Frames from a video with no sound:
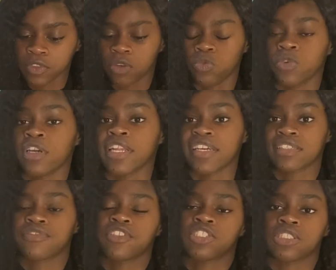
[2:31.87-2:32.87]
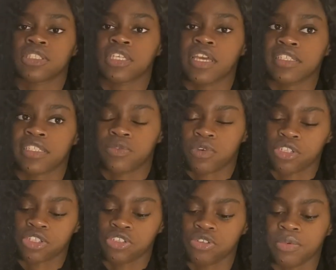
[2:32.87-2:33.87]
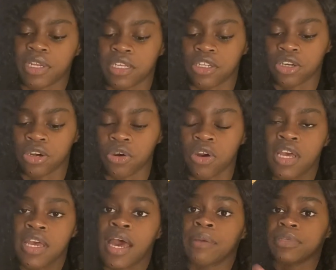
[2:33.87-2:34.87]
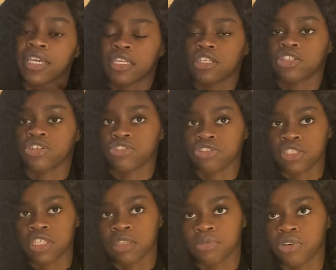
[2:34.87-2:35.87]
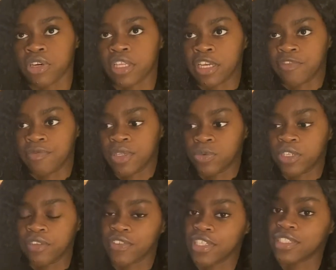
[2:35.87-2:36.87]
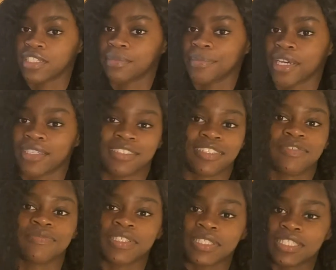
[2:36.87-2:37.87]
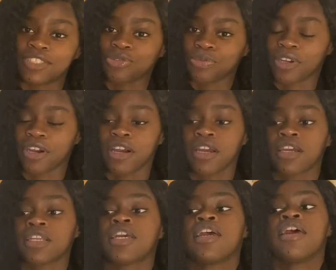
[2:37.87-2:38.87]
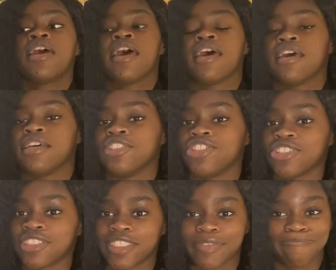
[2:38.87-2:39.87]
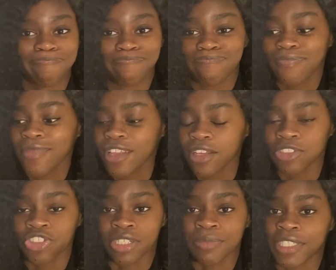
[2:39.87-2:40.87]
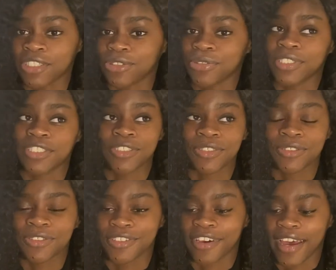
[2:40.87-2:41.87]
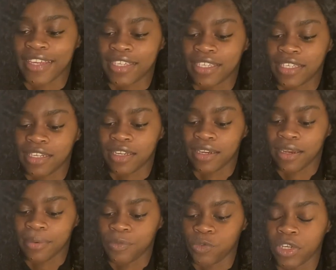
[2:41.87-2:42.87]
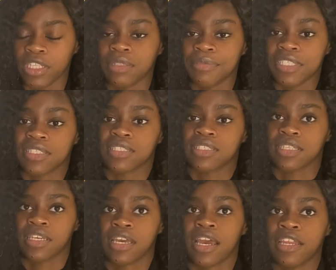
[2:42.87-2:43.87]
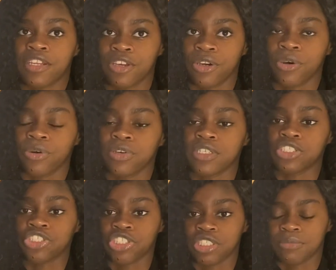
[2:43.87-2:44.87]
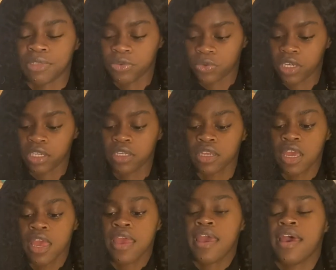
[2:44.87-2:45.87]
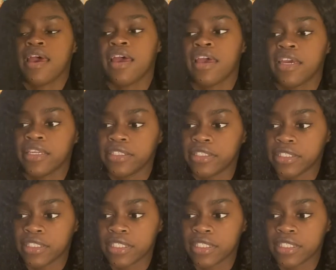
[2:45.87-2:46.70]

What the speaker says: run as efficiently as I want to. But I know I'm getting closer to the point. Like I've been reinvesting back into the business super hard and just trying to make it do what it do, so I can run the business like I know it should be run. And